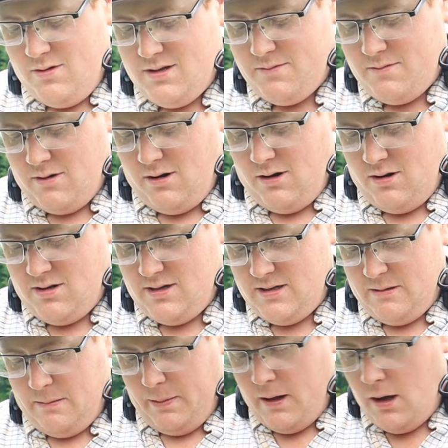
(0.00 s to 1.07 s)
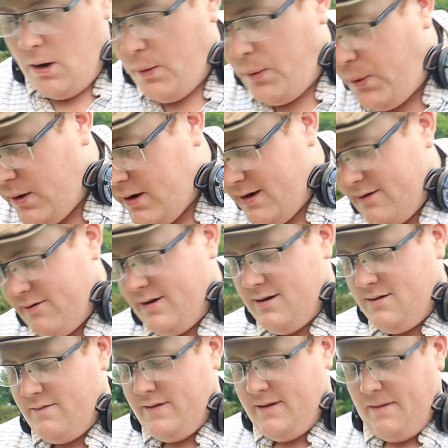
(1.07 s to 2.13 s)
is lost.
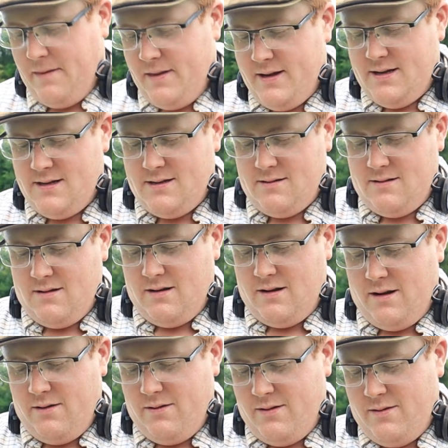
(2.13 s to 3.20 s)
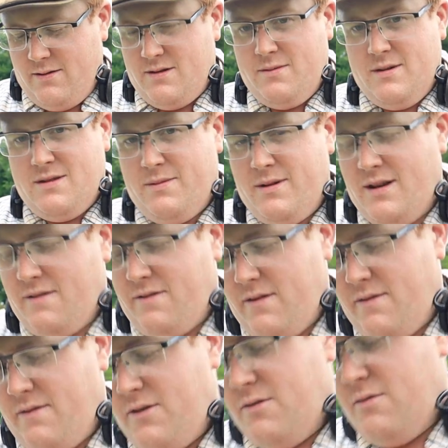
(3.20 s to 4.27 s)
grass off there. There's, you know, there's, there's been a, a
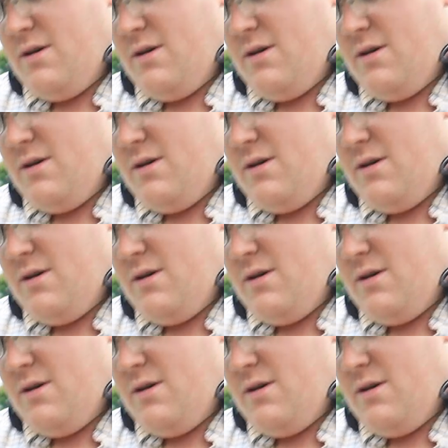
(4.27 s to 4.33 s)
few